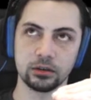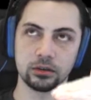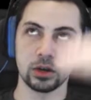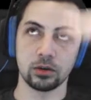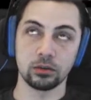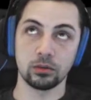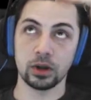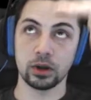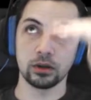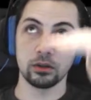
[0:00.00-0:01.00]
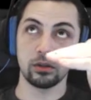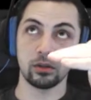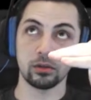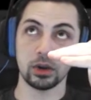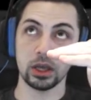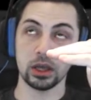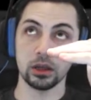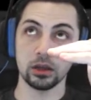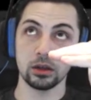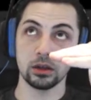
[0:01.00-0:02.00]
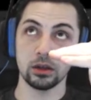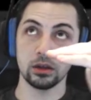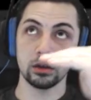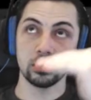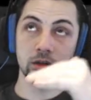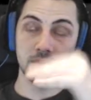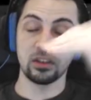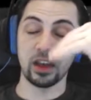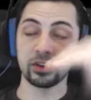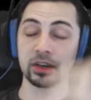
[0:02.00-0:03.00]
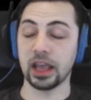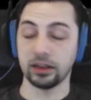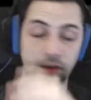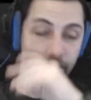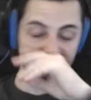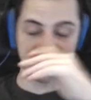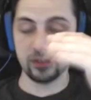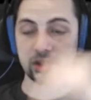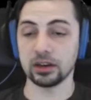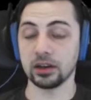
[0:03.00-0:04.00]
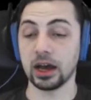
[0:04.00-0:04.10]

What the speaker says: No, 1, 3, 7. Yes, okay, 7,